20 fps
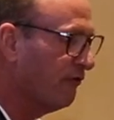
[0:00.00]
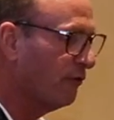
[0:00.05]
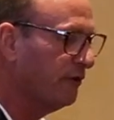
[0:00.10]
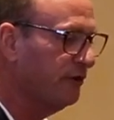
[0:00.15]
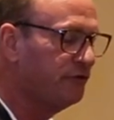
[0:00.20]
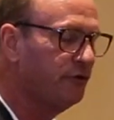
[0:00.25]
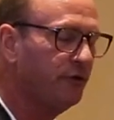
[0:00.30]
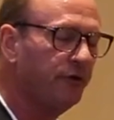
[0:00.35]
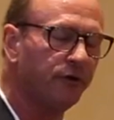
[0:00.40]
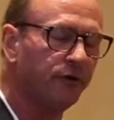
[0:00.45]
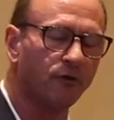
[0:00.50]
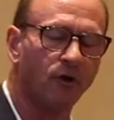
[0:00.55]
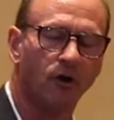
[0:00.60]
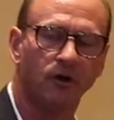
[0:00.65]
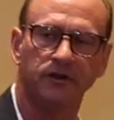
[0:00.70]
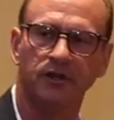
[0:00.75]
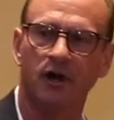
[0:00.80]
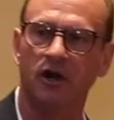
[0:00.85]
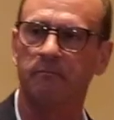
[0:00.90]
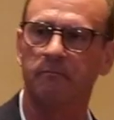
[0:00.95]
a 32 year
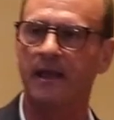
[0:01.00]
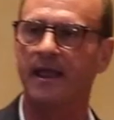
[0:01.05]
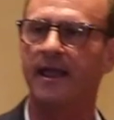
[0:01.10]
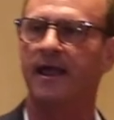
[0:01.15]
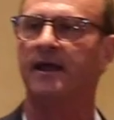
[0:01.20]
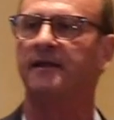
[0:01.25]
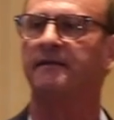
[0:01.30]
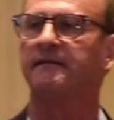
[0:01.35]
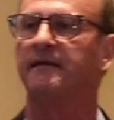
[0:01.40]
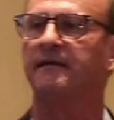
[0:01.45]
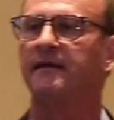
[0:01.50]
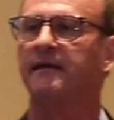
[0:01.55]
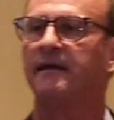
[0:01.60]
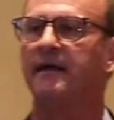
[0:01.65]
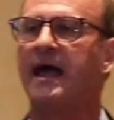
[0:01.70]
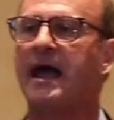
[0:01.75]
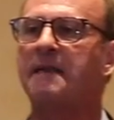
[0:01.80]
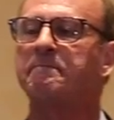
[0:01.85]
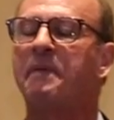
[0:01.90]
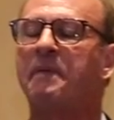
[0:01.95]
old young man,
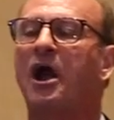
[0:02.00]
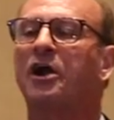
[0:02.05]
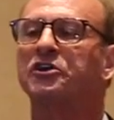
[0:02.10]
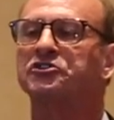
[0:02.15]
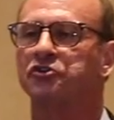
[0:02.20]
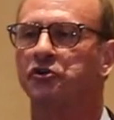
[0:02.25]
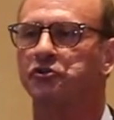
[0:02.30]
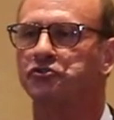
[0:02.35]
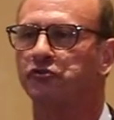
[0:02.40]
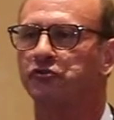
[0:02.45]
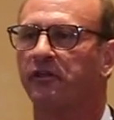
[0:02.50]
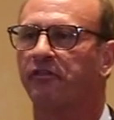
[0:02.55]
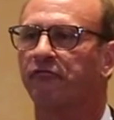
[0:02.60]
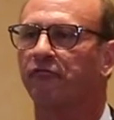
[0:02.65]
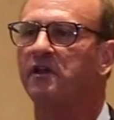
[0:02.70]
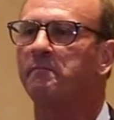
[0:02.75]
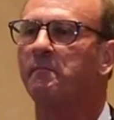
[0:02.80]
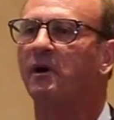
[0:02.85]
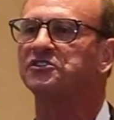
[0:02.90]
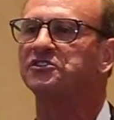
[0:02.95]
had back surgery
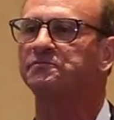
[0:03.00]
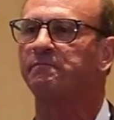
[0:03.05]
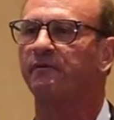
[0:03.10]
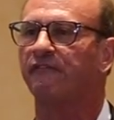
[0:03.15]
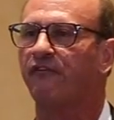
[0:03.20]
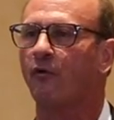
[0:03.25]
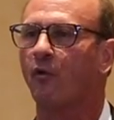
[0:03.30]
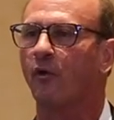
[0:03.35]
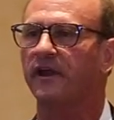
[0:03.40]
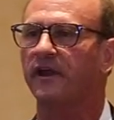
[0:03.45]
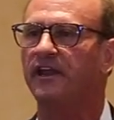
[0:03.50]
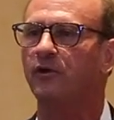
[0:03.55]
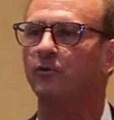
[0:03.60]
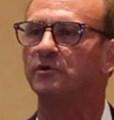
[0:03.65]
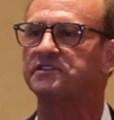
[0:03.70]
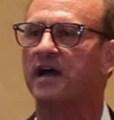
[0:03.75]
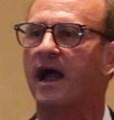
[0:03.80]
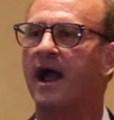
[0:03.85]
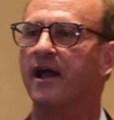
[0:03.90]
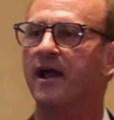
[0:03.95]
three months before he
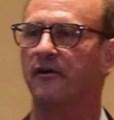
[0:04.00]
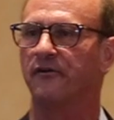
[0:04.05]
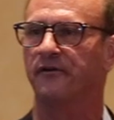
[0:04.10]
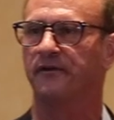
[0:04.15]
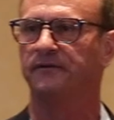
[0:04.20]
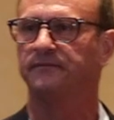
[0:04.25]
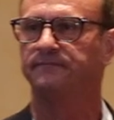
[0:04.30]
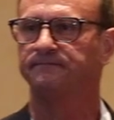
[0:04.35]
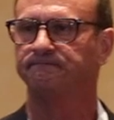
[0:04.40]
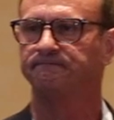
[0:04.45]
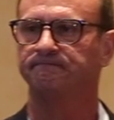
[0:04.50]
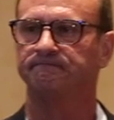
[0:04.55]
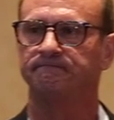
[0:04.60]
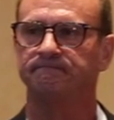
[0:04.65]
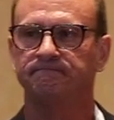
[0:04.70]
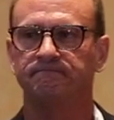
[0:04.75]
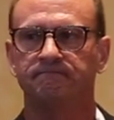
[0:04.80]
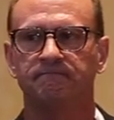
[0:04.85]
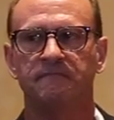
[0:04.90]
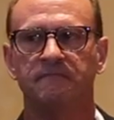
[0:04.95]
was hired.
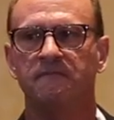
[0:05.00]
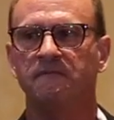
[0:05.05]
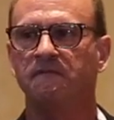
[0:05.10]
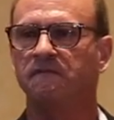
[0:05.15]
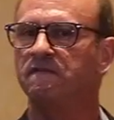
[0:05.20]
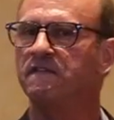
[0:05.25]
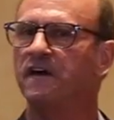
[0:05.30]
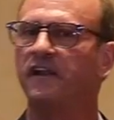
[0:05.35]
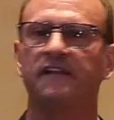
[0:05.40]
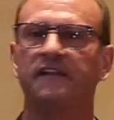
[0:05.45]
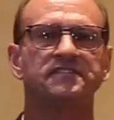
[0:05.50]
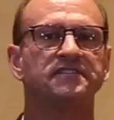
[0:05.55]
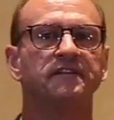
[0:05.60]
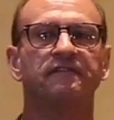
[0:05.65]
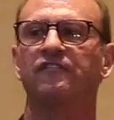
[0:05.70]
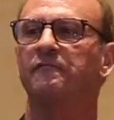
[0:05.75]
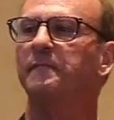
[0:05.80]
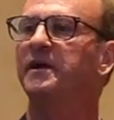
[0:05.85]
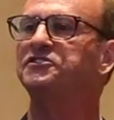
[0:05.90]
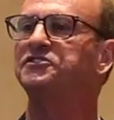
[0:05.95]
None of this
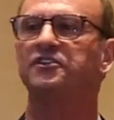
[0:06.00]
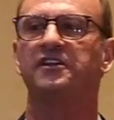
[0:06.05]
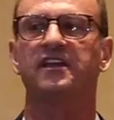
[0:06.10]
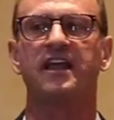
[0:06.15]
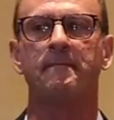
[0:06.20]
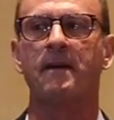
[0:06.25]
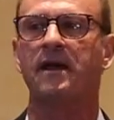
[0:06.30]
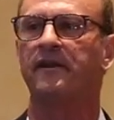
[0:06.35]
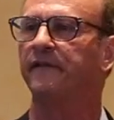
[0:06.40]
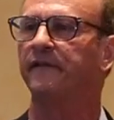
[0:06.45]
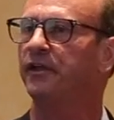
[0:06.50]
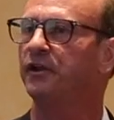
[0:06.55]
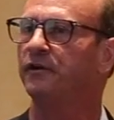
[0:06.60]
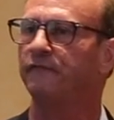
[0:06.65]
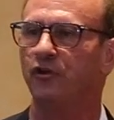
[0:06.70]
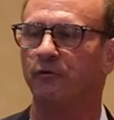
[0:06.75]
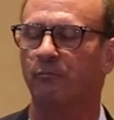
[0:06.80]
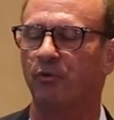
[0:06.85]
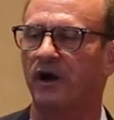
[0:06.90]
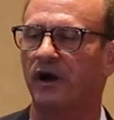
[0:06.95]
information came out of the
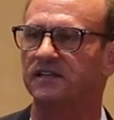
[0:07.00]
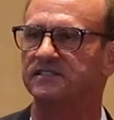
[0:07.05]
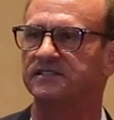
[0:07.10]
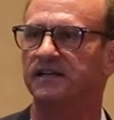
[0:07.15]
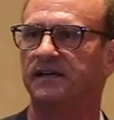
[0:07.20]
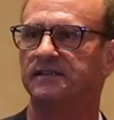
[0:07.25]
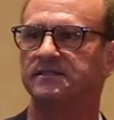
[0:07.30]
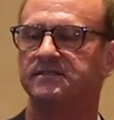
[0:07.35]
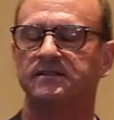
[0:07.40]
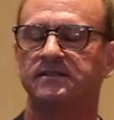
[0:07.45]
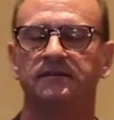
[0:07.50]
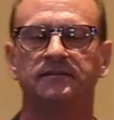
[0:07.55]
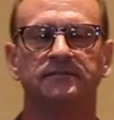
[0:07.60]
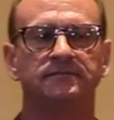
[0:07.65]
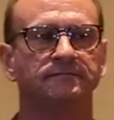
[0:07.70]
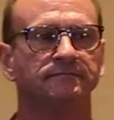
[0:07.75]
interview process.